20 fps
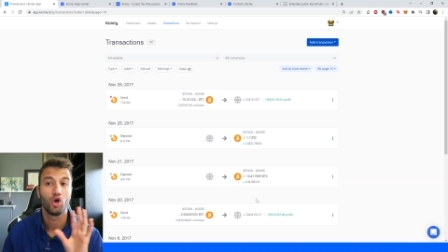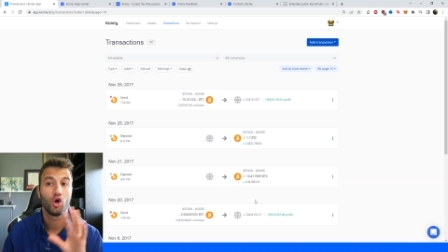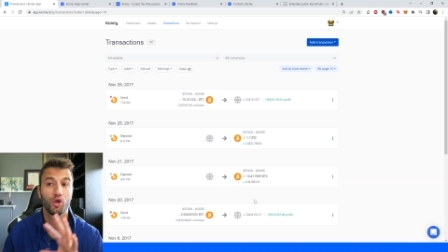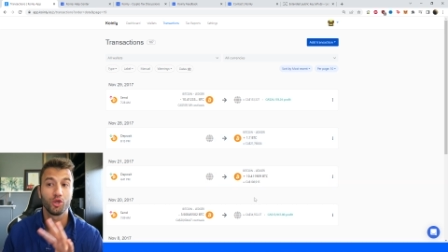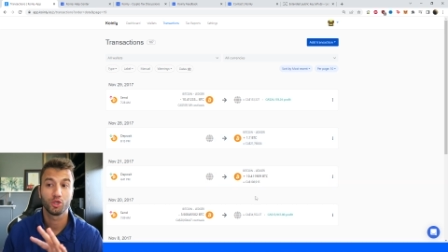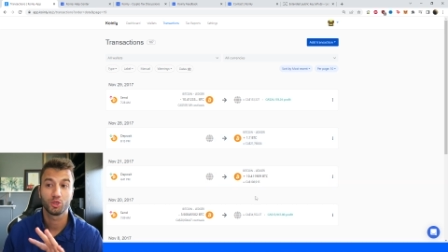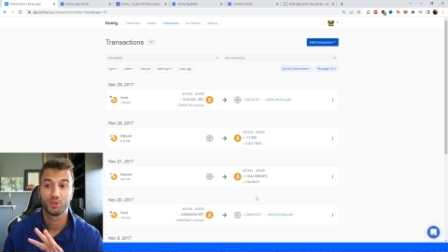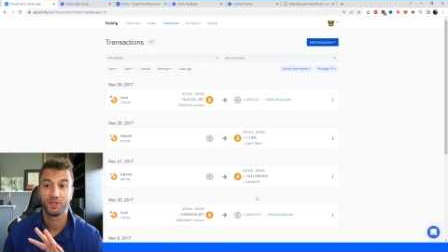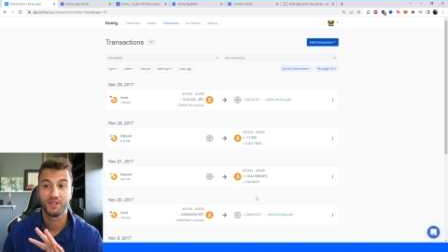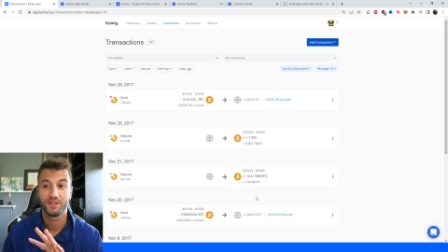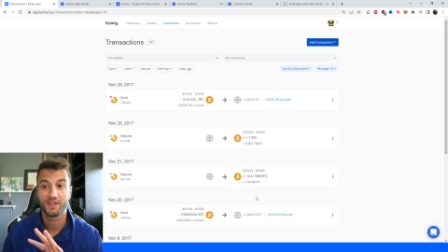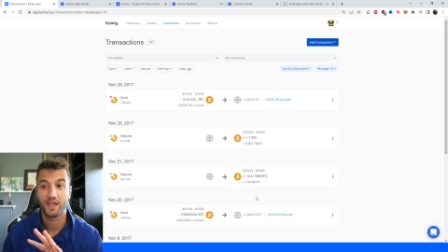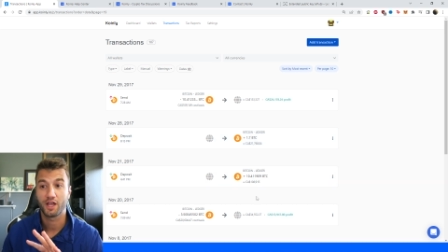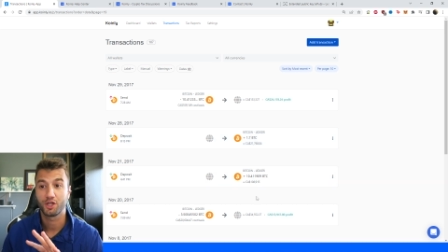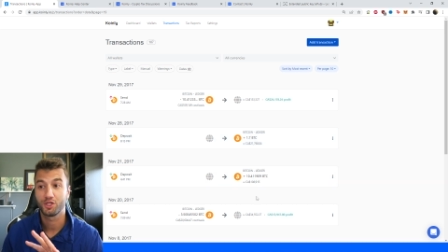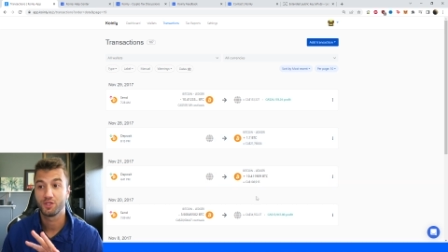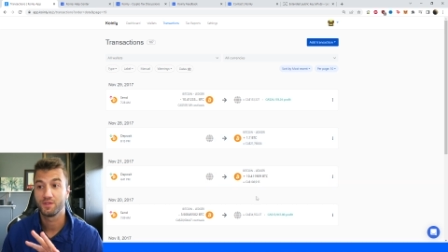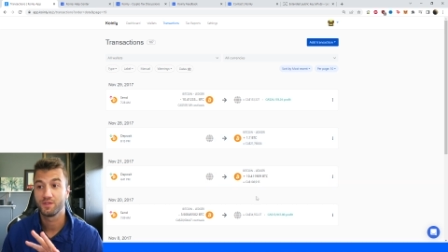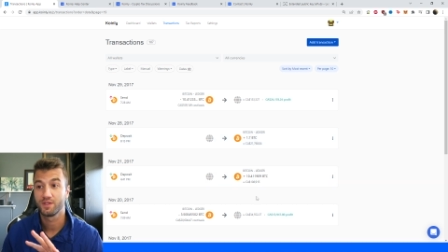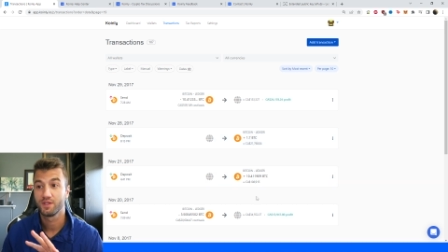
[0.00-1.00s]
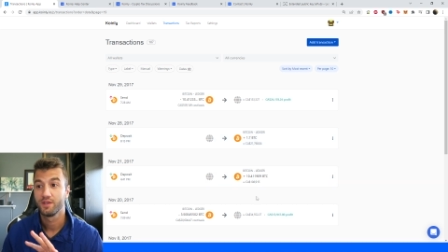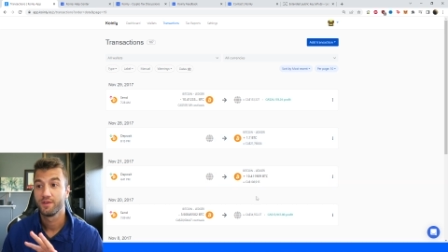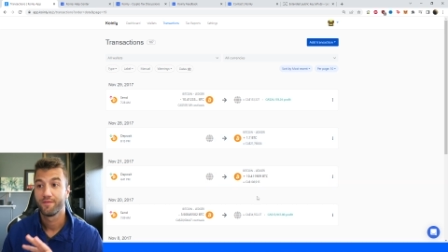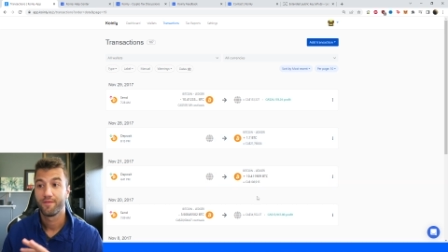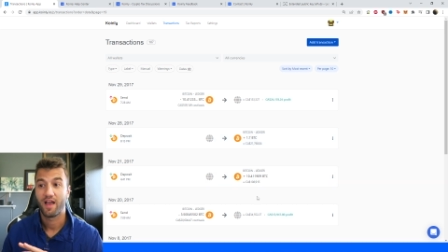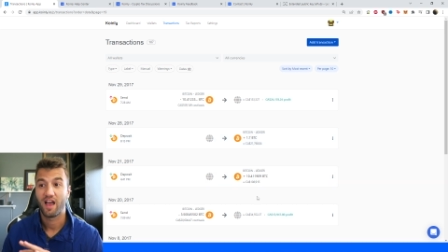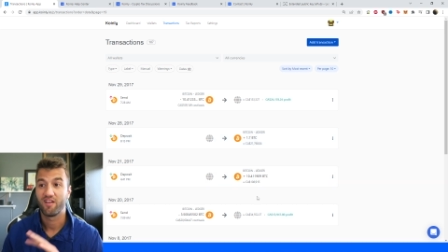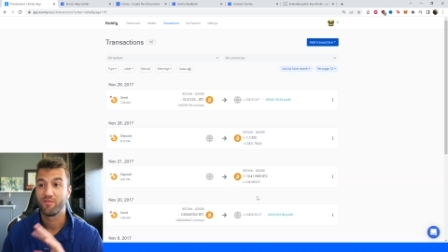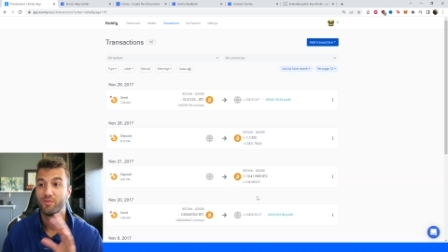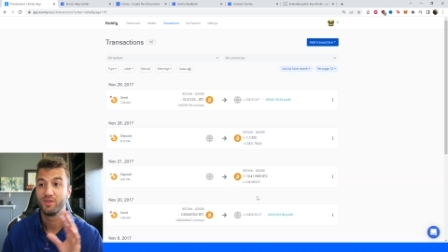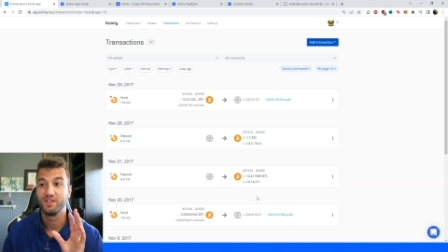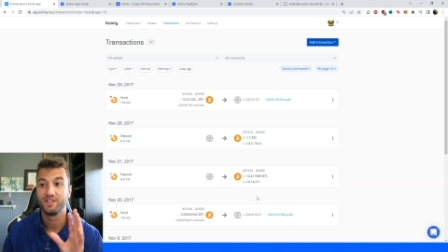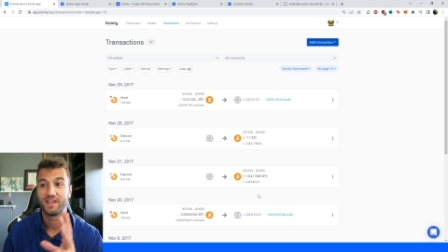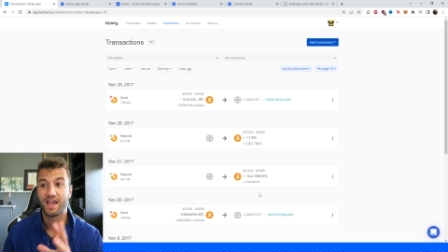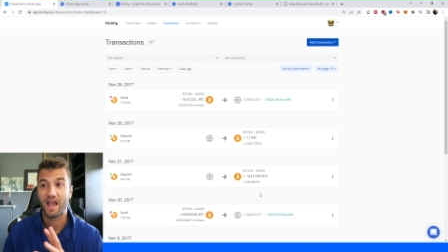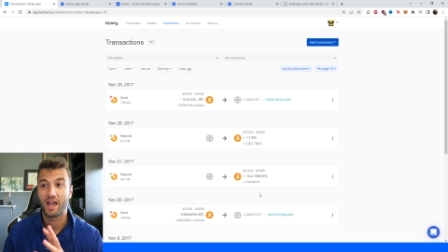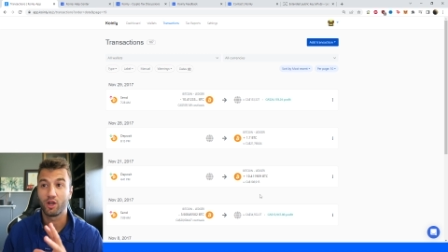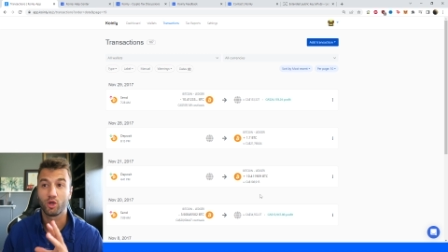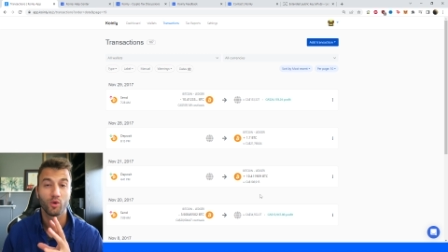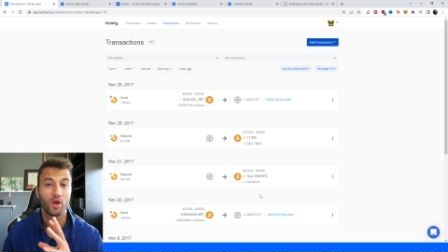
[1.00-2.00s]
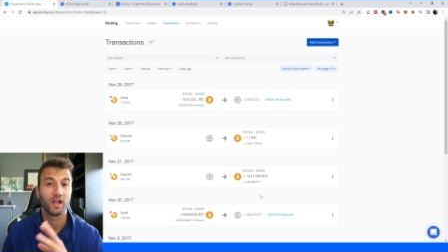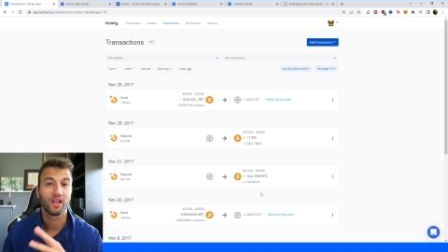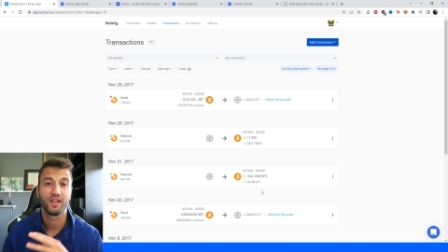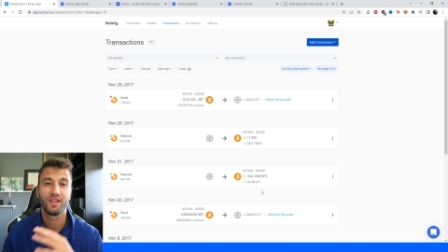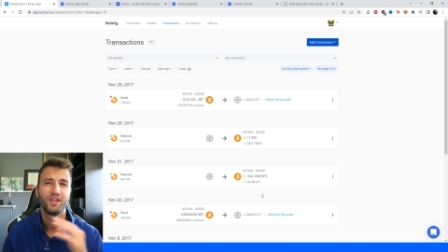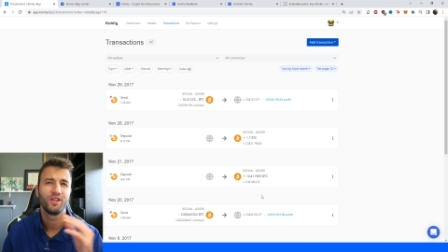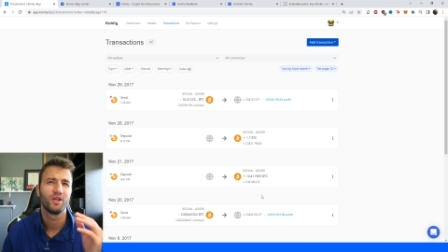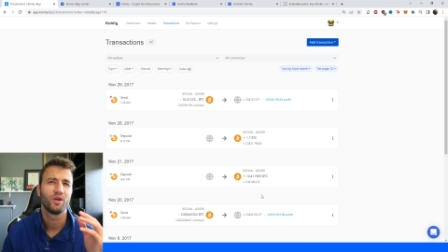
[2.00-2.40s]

all your transactions have been tagged correctly.